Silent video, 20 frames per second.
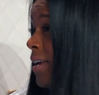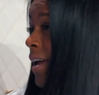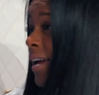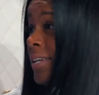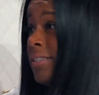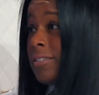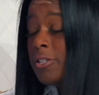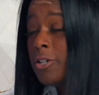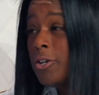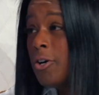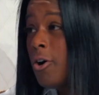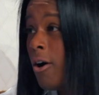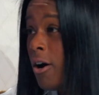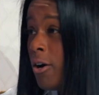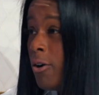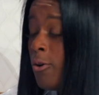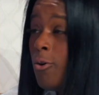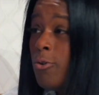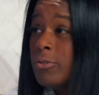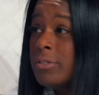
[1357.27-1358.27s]
And so
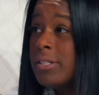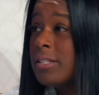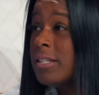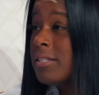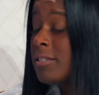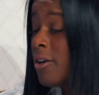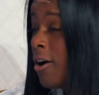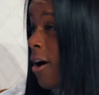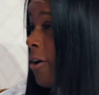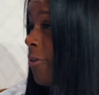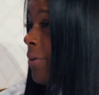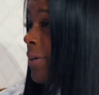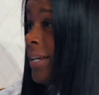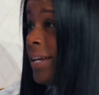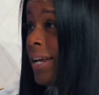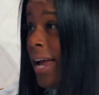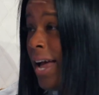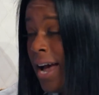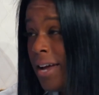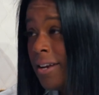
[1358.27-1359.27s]
our oldest has already
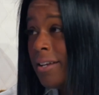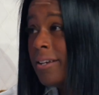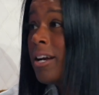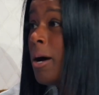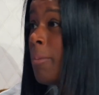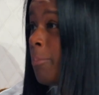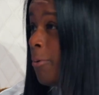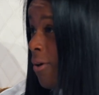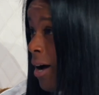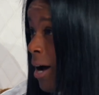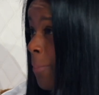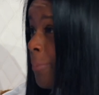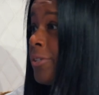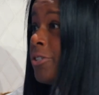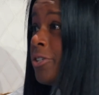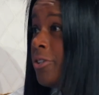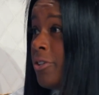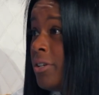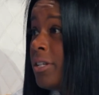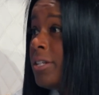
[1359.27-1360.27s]
had a couple
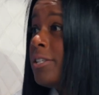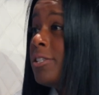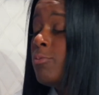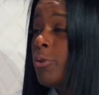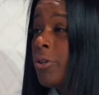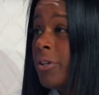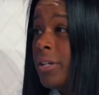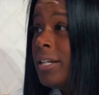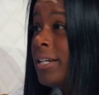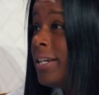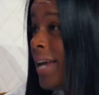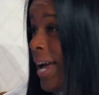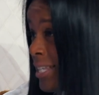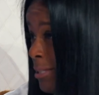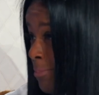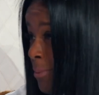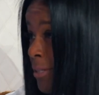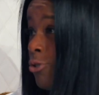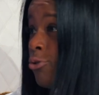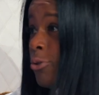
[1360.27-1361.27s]
opportunities where he has
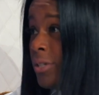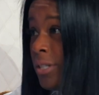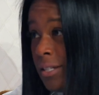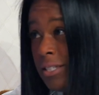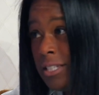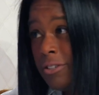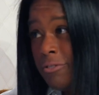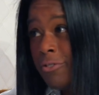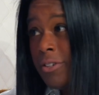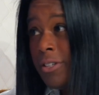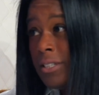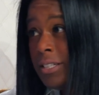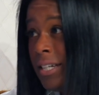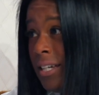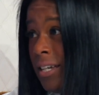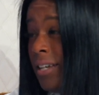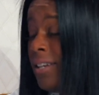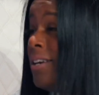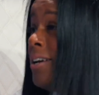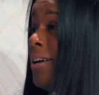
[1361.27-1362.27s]
been treated
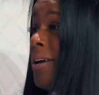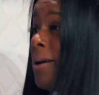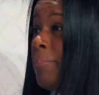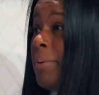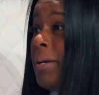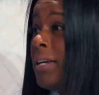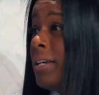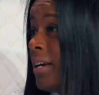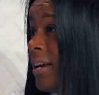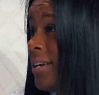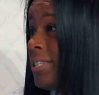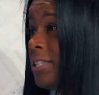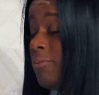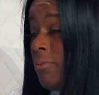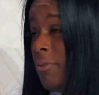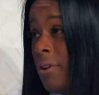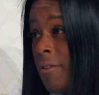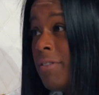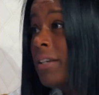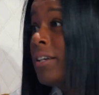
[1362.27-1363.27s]
differently because
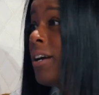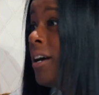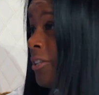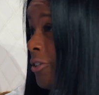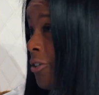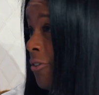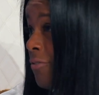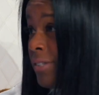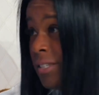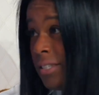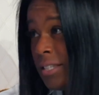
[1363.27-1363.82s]
of the color of his